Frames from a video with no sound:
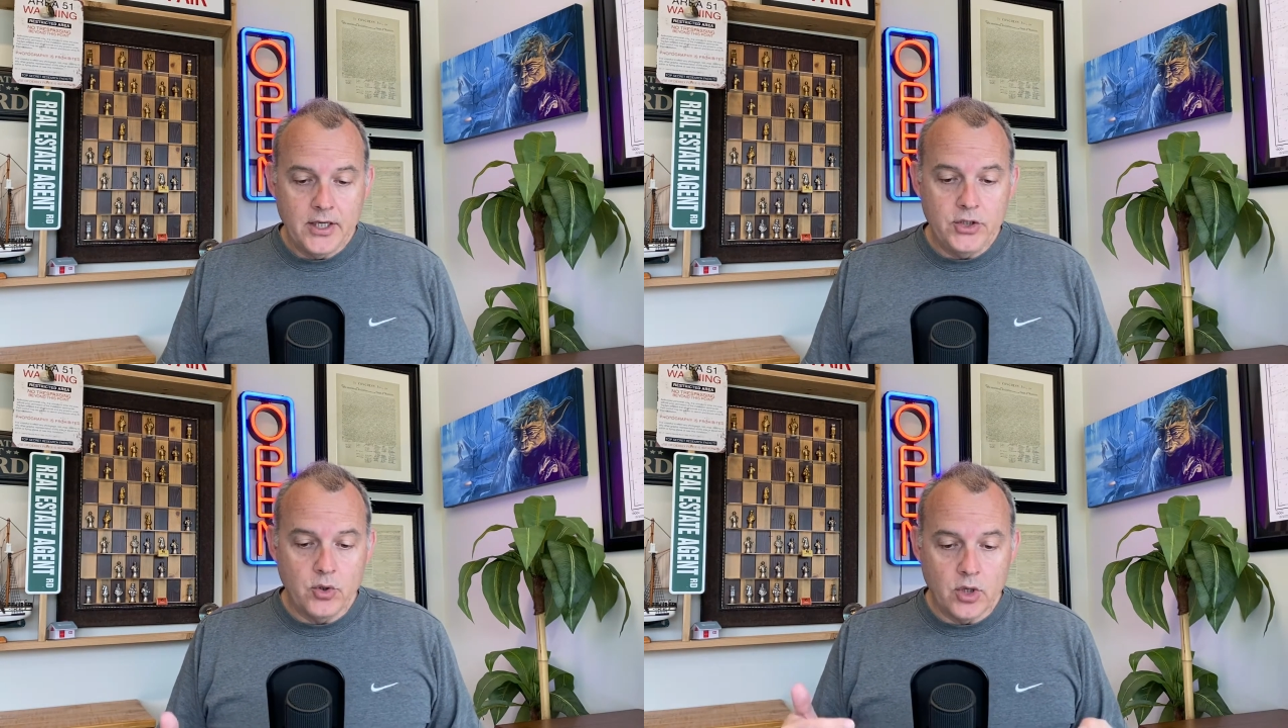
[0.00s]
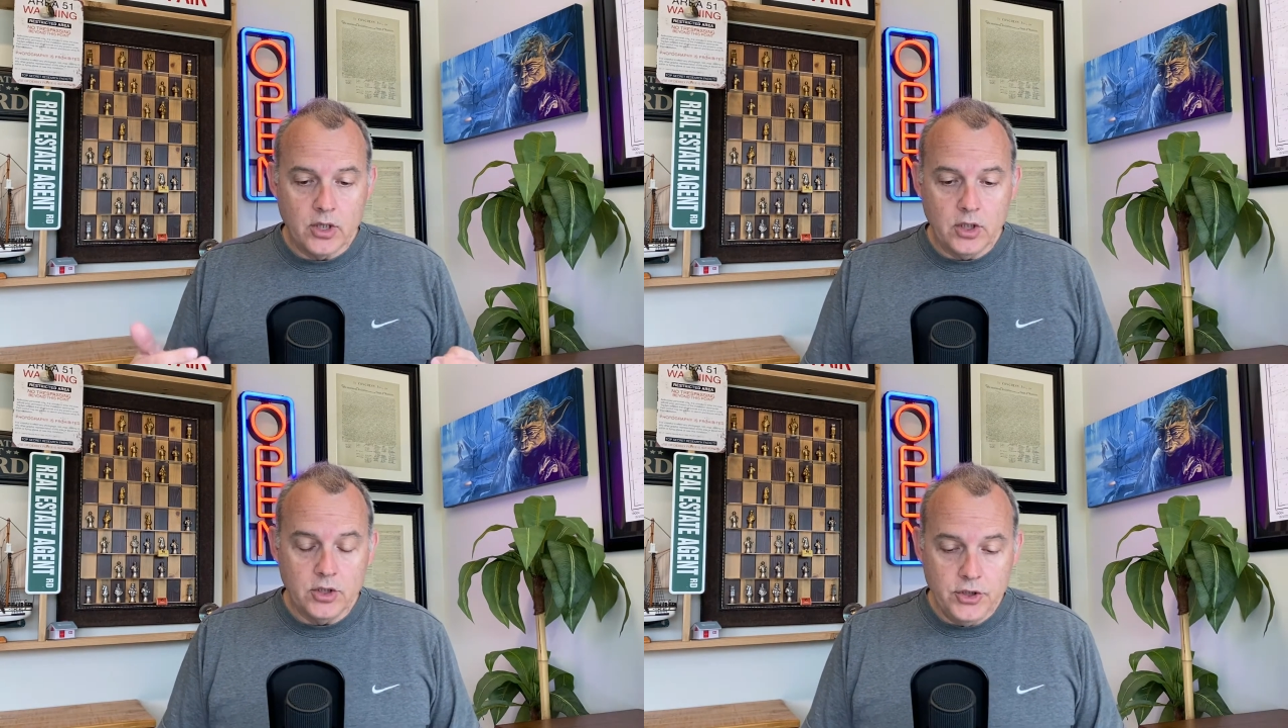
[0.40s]

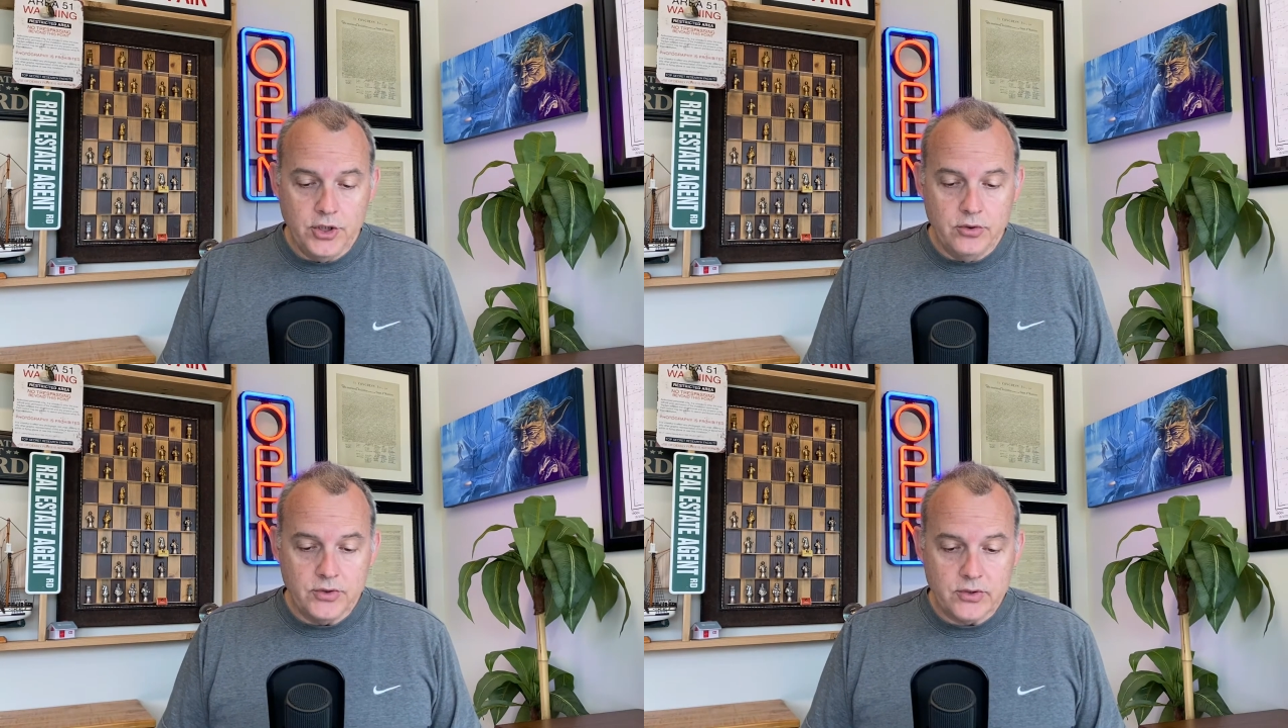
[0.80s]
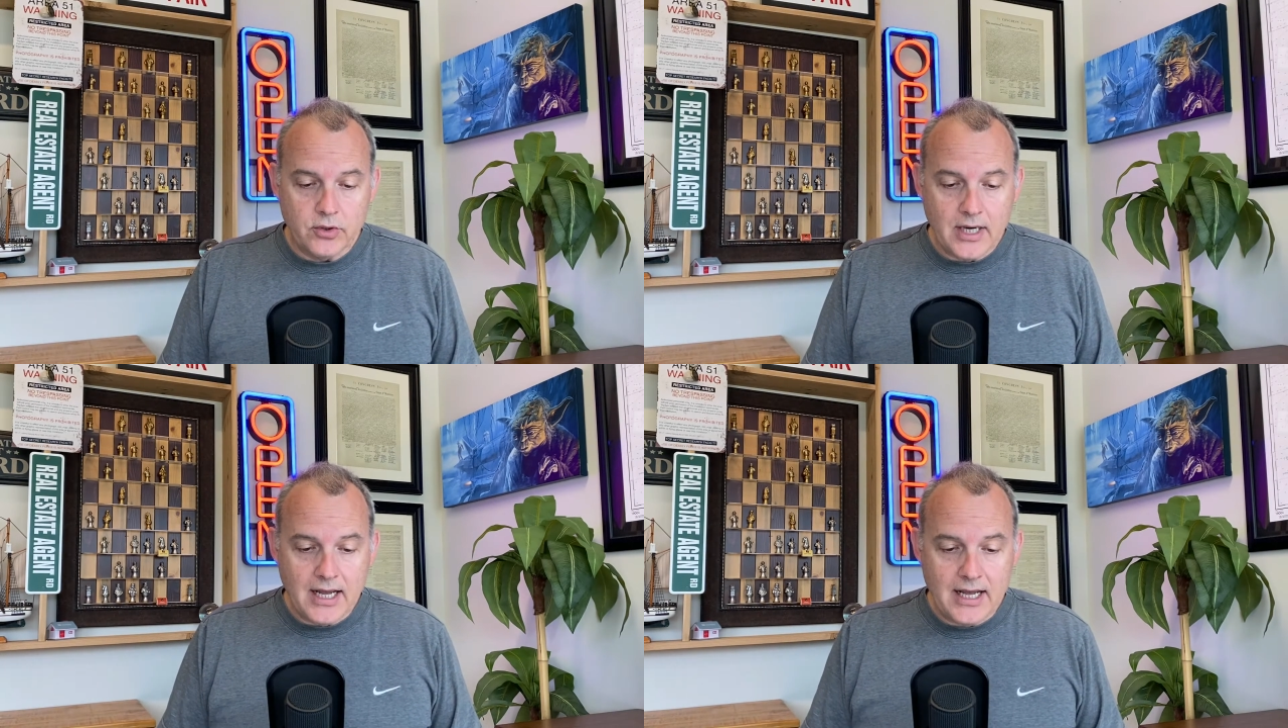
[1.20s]
your use
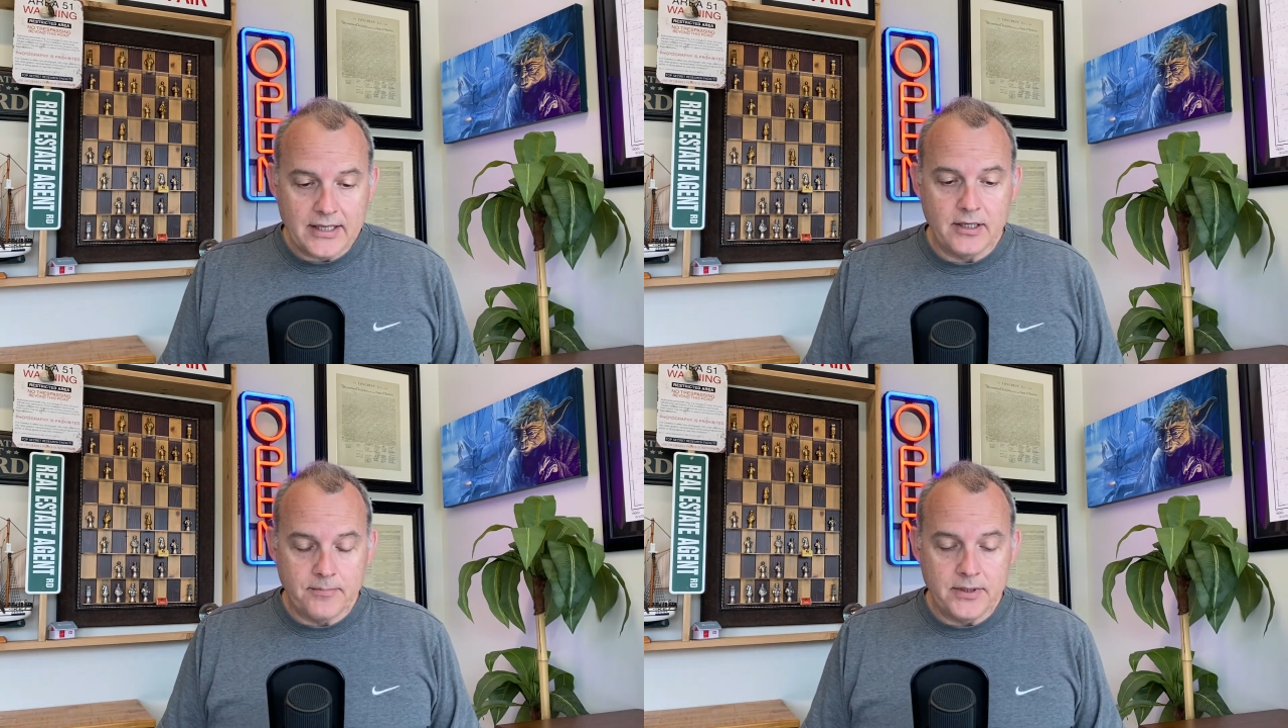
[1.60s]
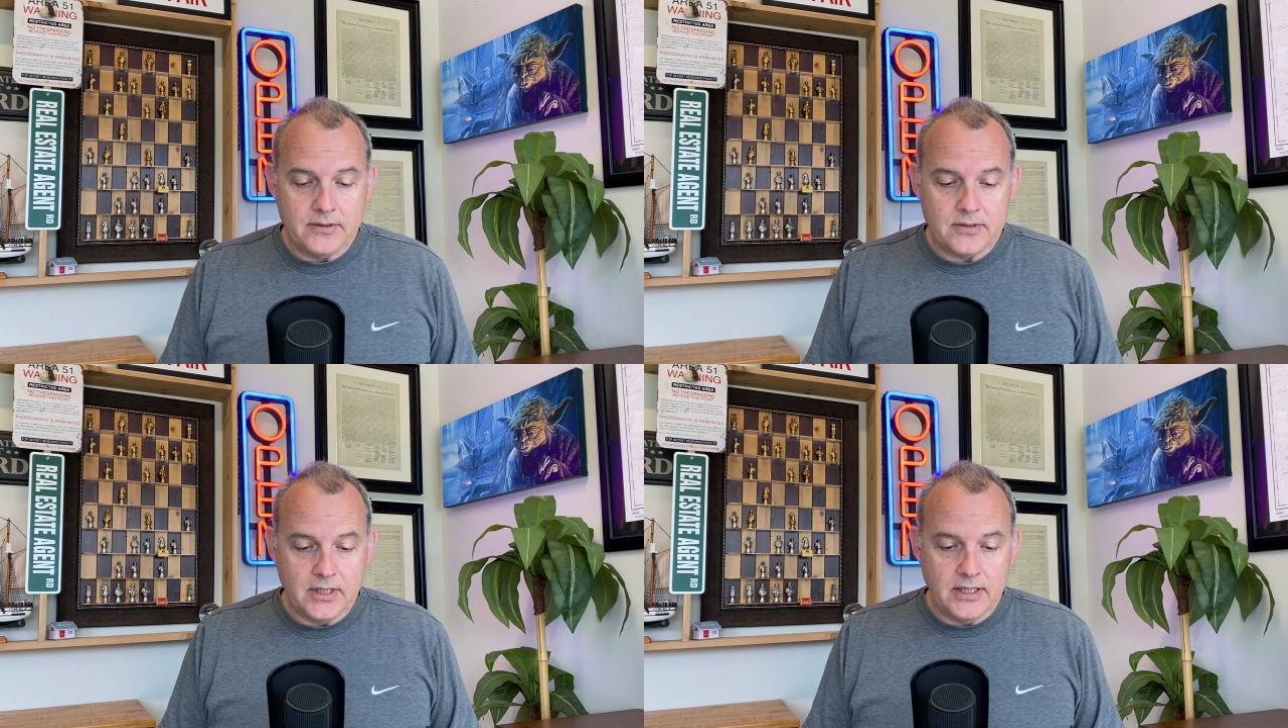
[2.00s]
or
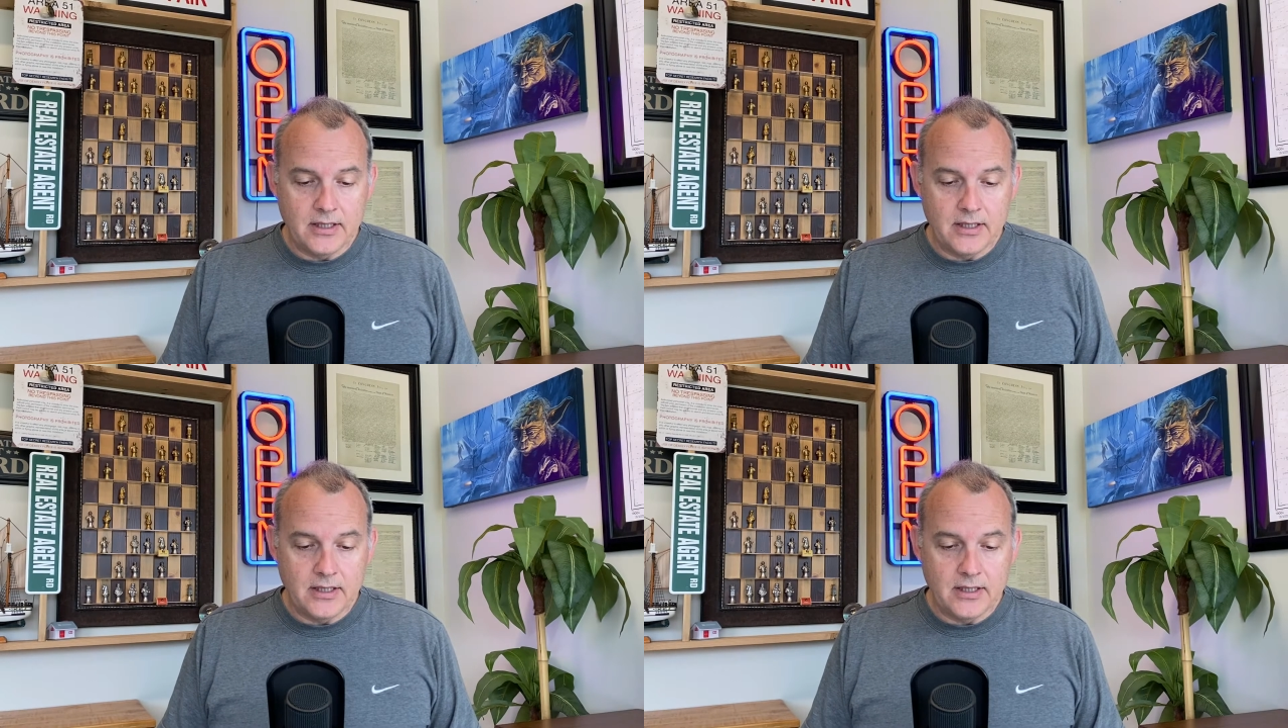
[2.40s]
occupancy